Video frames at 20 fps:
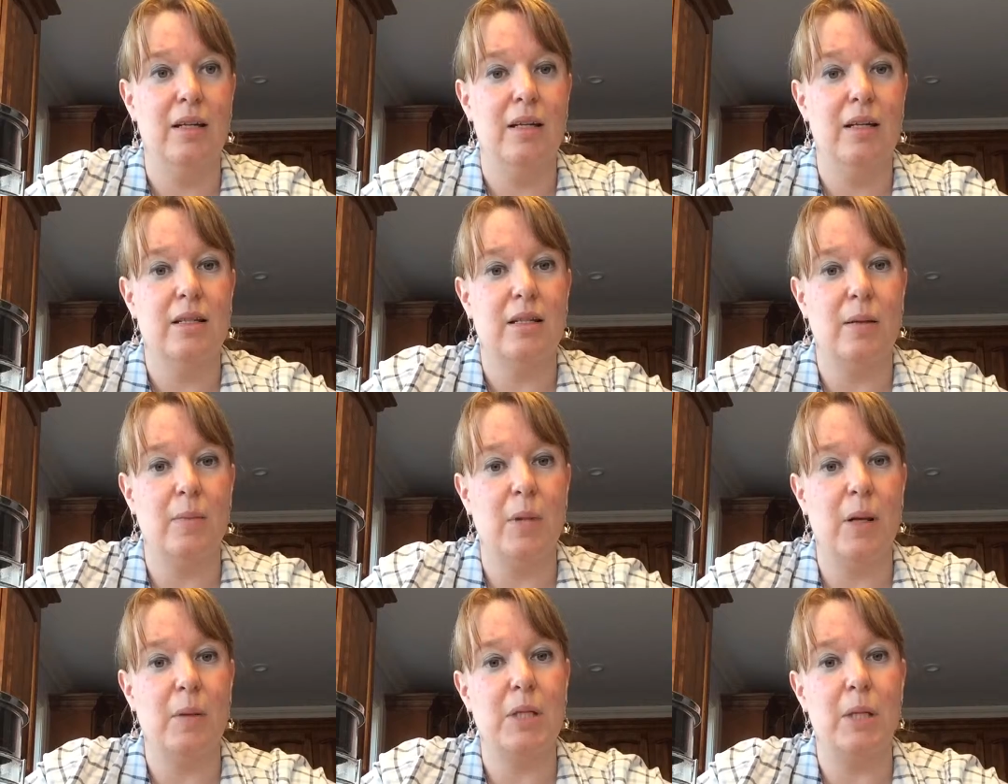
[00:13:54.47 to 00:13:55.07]

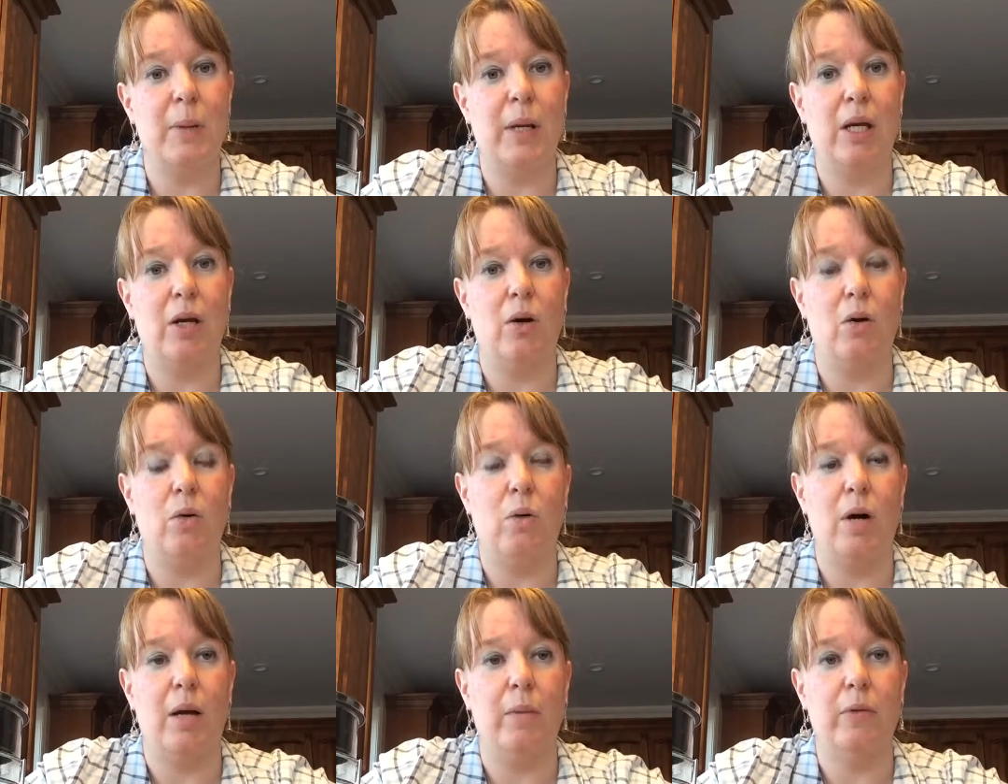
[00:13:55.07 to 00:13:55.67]
Sometimes I might go
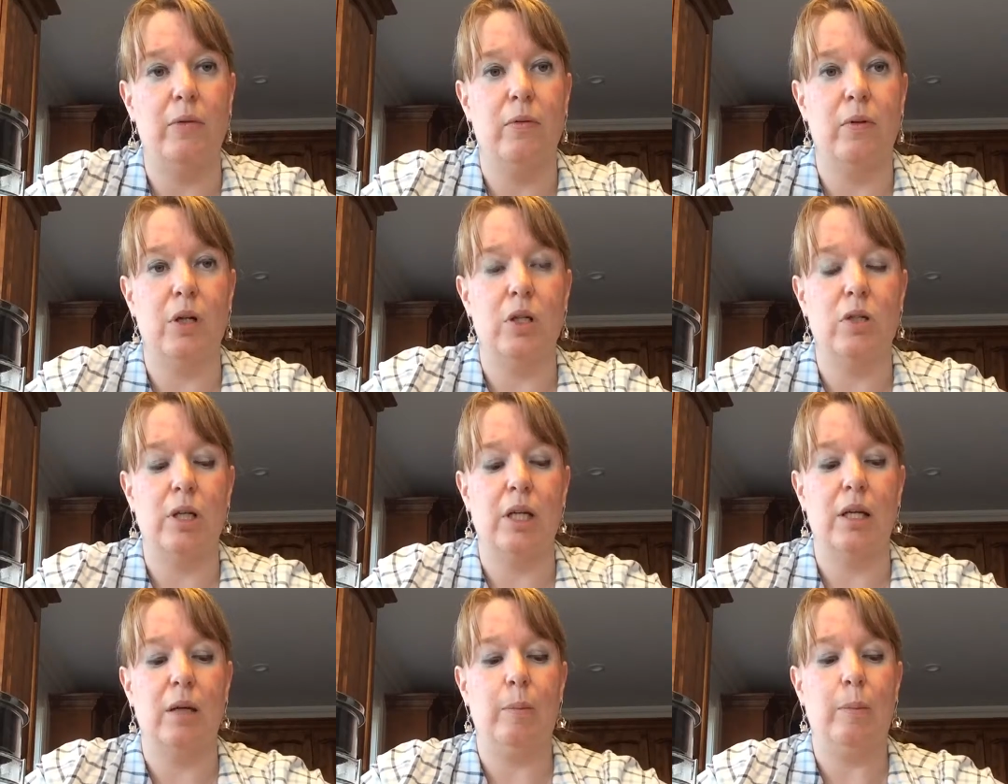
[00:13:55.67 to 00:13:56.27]
a while before I
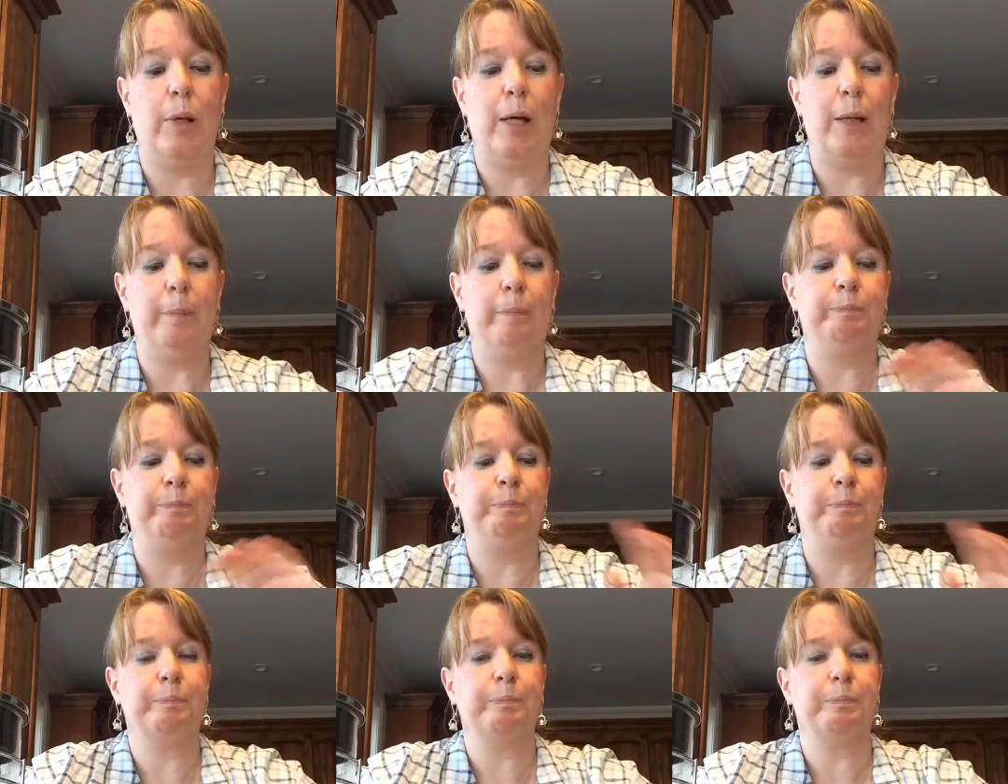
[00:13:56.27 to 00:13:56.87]
drink it, but
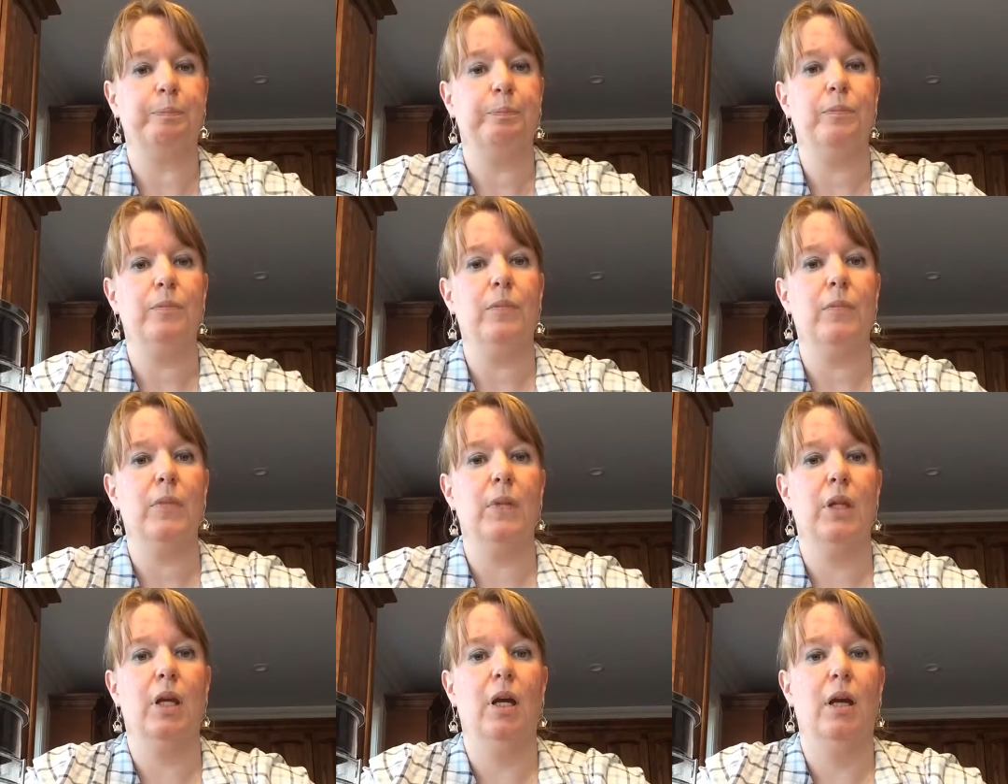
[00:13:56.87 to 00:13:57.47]

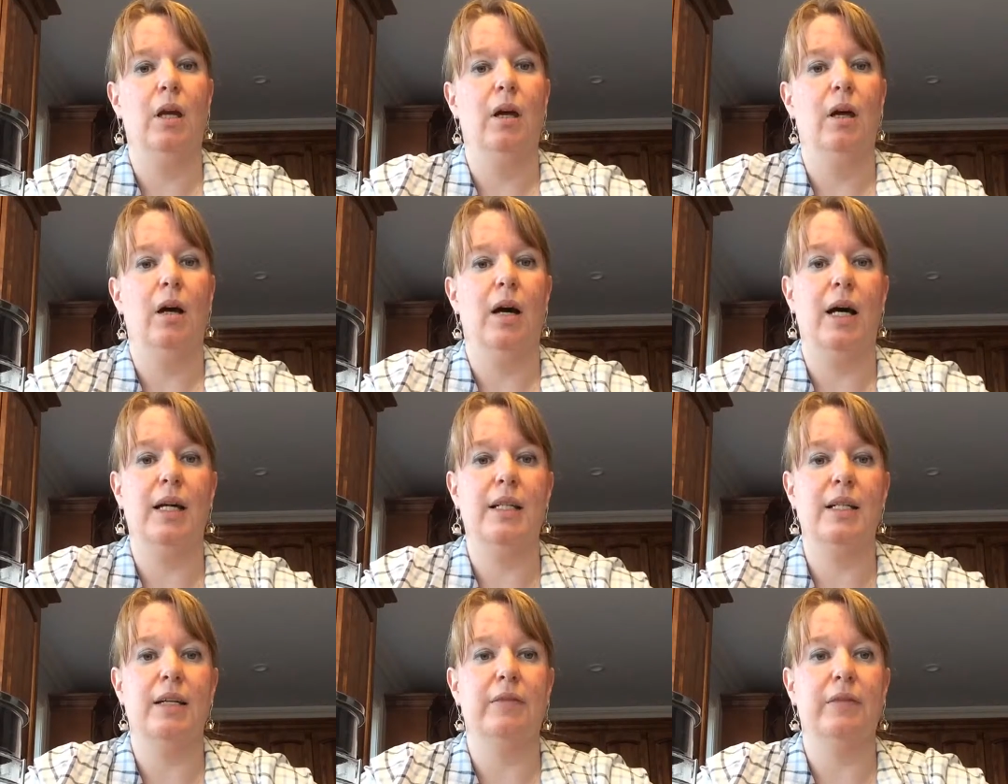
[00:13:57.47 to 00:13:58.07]

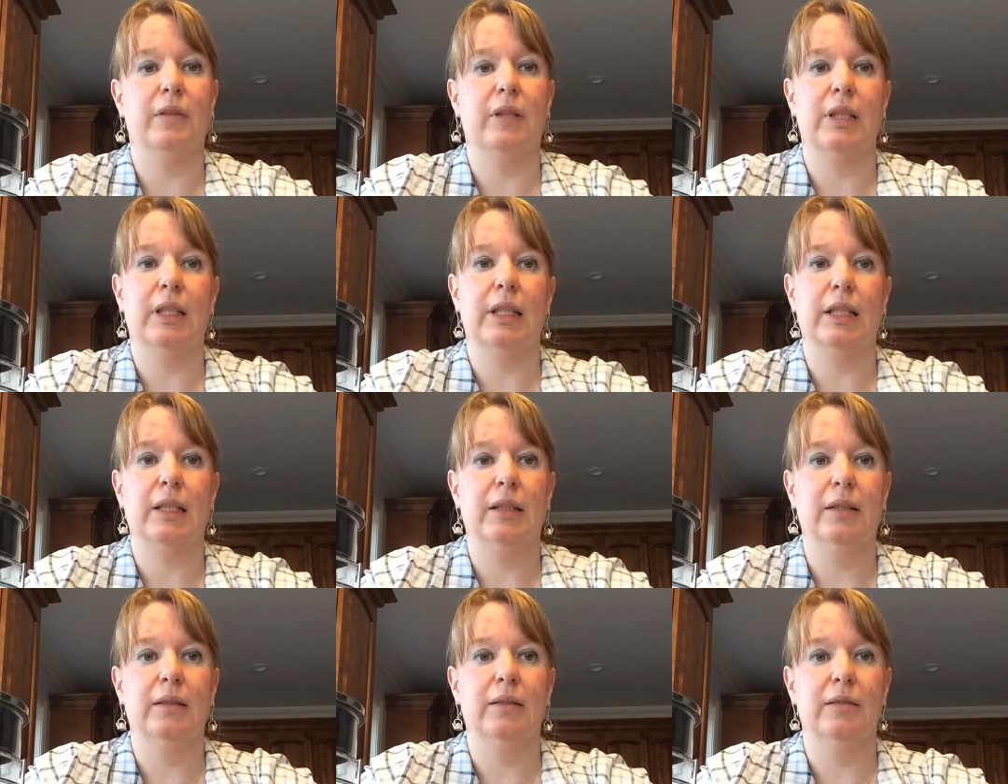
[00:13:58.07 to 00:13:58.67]
I
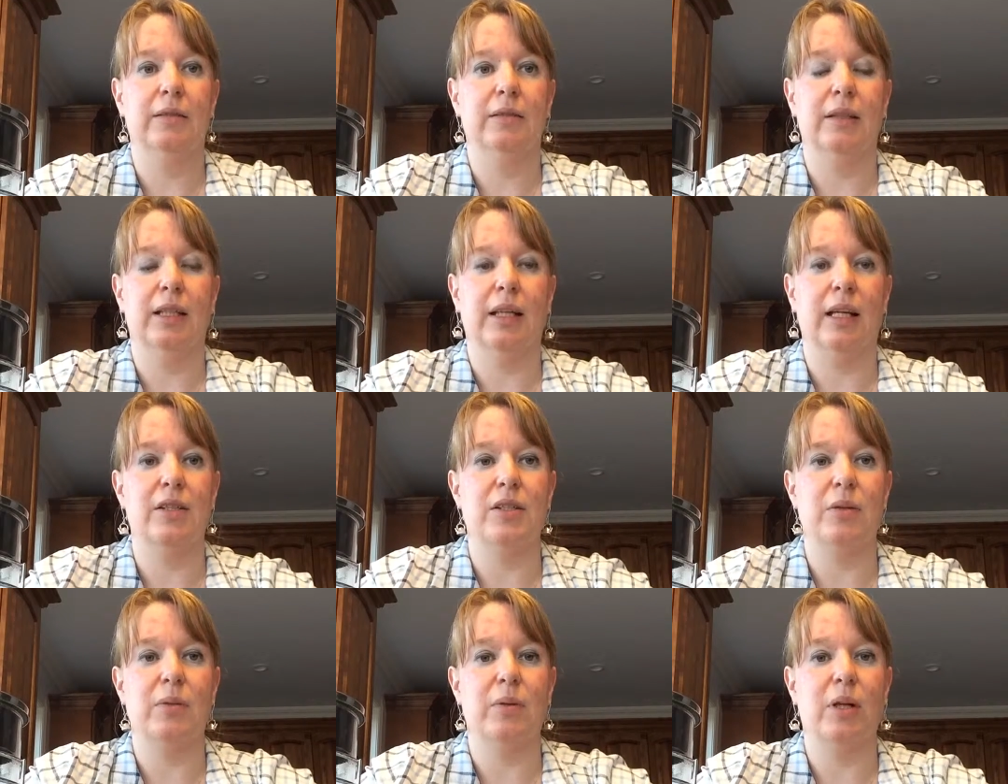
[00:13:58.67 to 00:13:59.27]
definitely
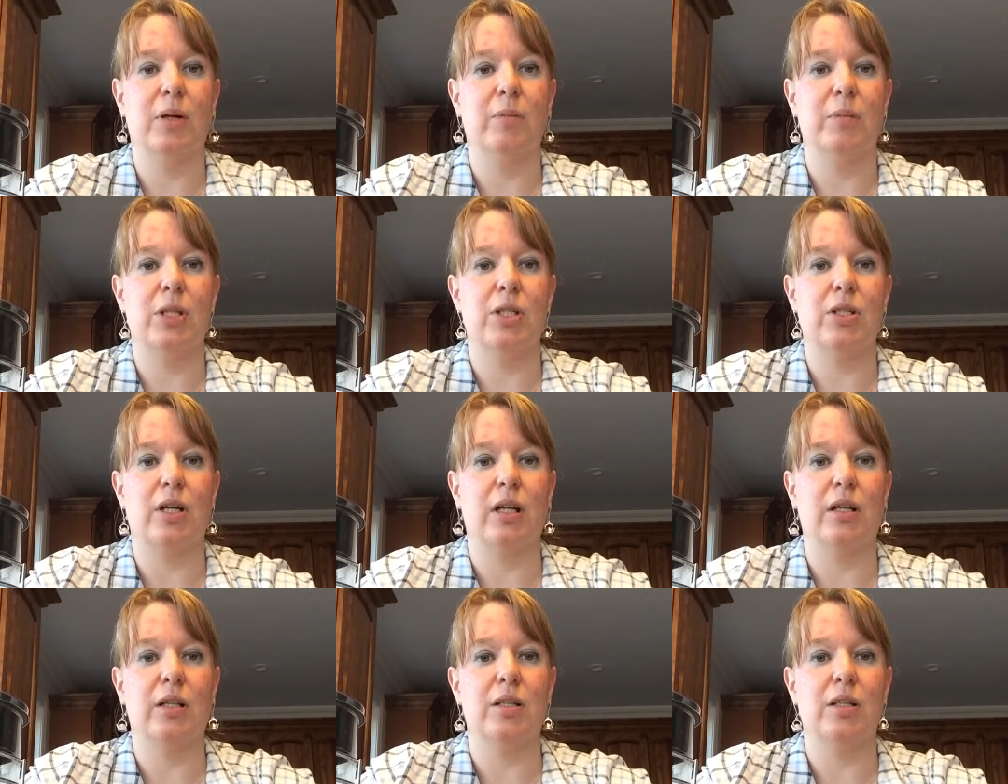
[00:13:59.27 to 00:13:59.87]
cannot do without mint
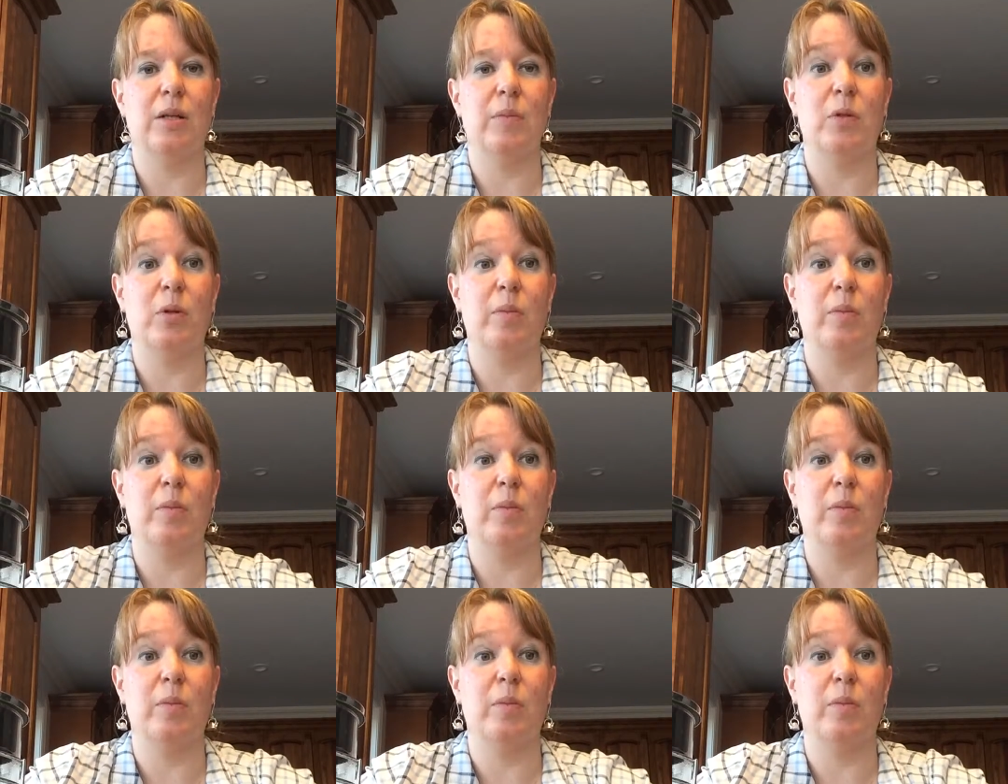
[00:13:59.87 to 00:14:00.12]
chocolate chip.